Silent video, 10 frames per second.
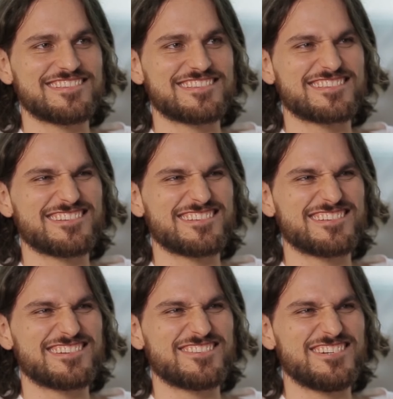
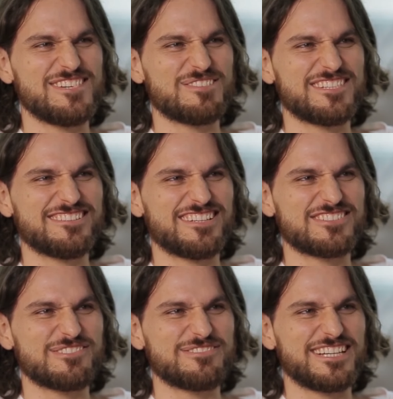I really want to touch
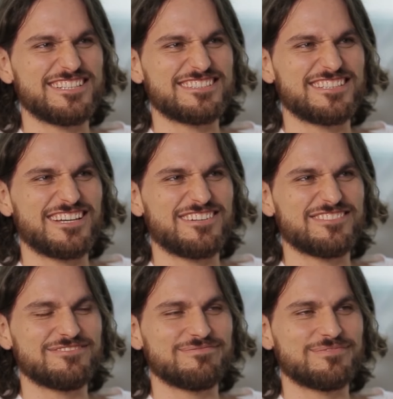your face now.
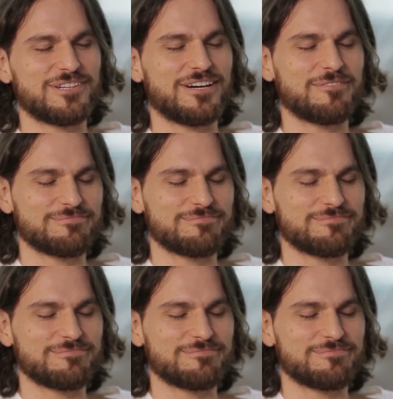I, All right.